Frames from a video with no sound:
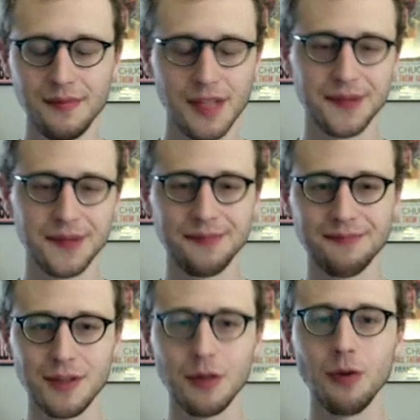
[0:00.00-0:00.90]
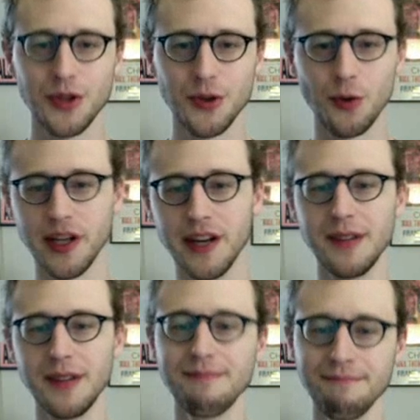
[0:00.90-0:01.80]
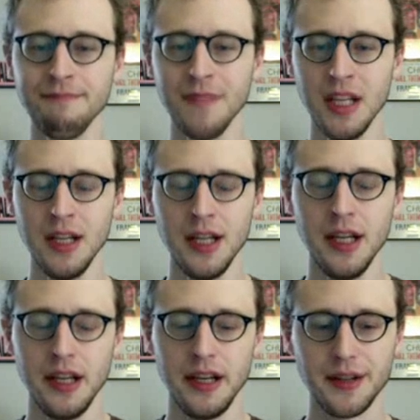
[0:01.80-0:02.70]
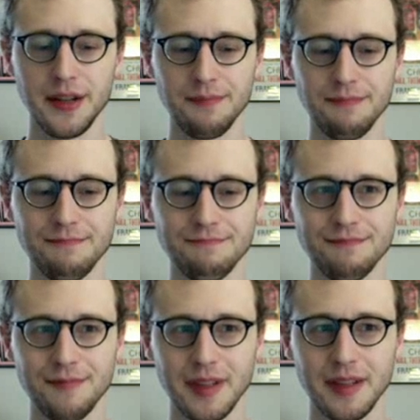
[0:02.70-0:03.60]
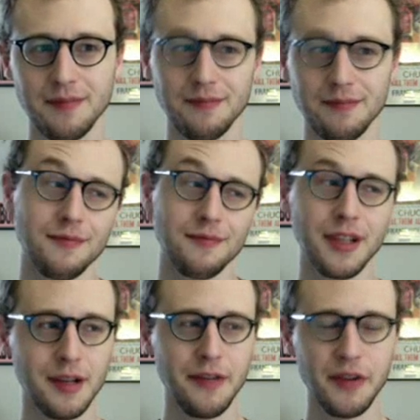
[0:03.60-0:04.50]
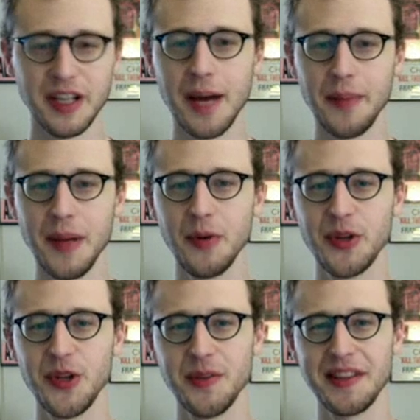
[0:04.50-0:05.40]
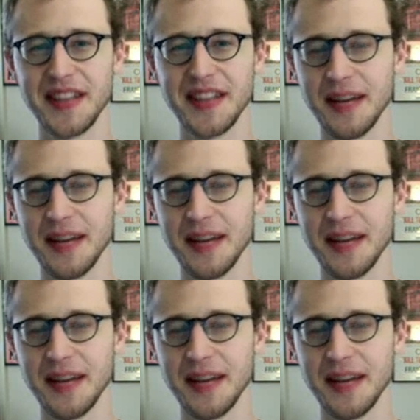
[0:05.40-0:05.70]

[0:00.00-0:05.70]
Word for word: this cool sword gun that you can, yeah, if you can cut people and shoot them at the